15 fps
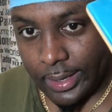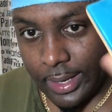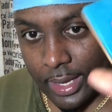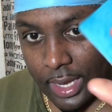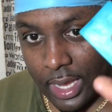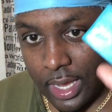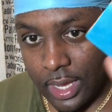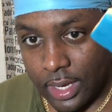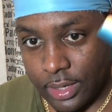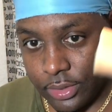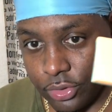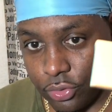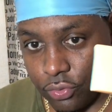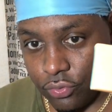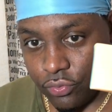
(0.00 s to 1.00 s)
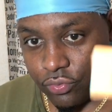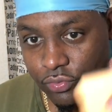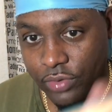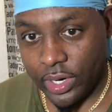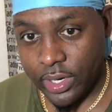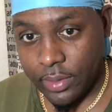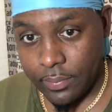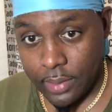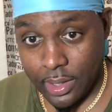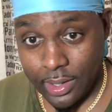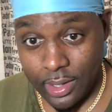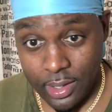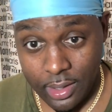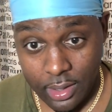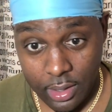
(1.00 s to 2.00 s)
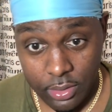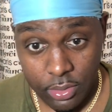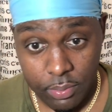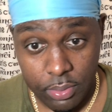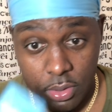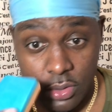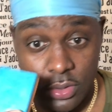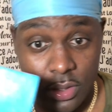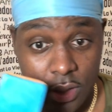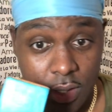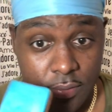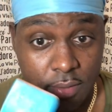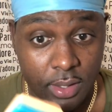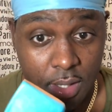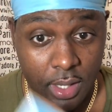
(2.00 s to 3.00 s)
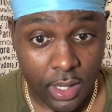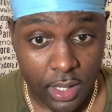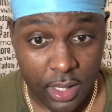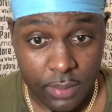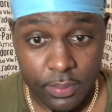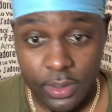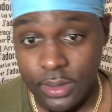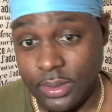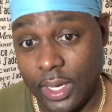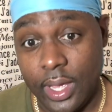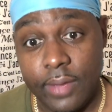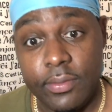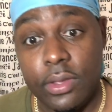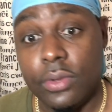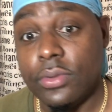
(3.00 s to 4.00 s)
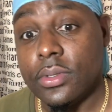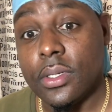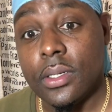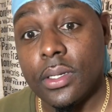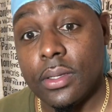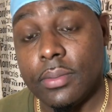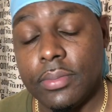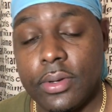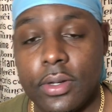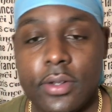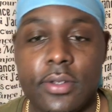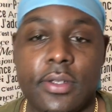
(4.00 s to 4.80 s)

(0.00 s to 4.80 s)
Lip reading: I don't recommend any other bars to leave in your head because I haven't used any other bars,